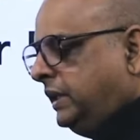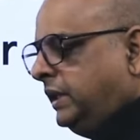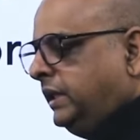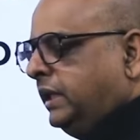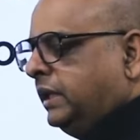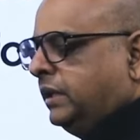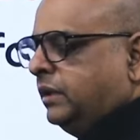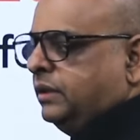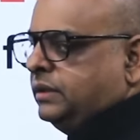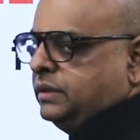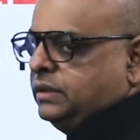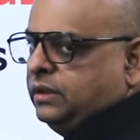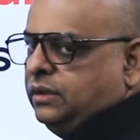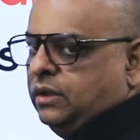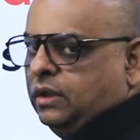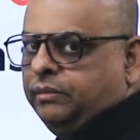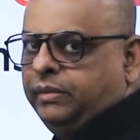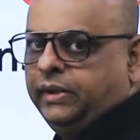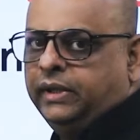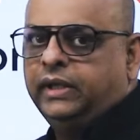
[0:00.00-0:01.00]
across the
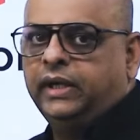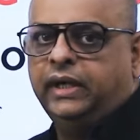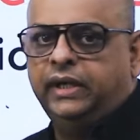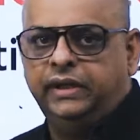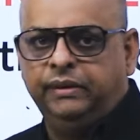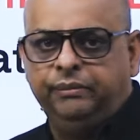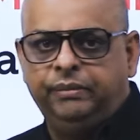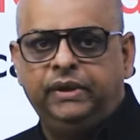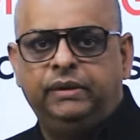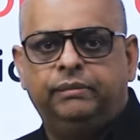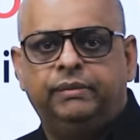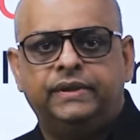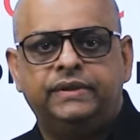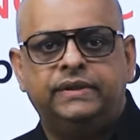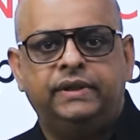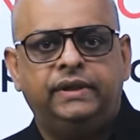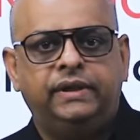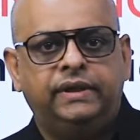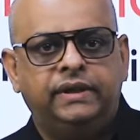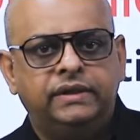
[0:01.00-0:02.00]
topic. I repeat my
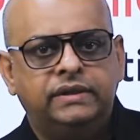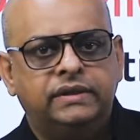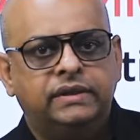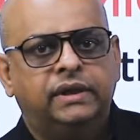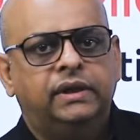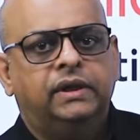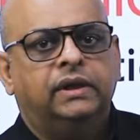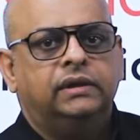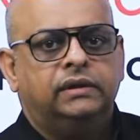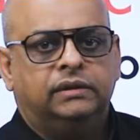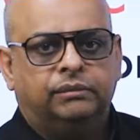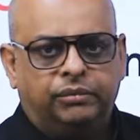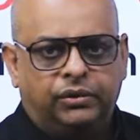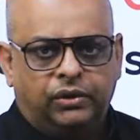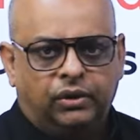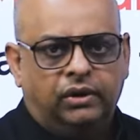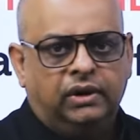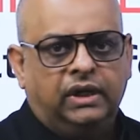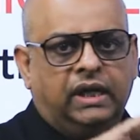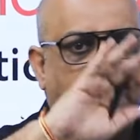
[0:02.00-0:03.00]
sentence, the broader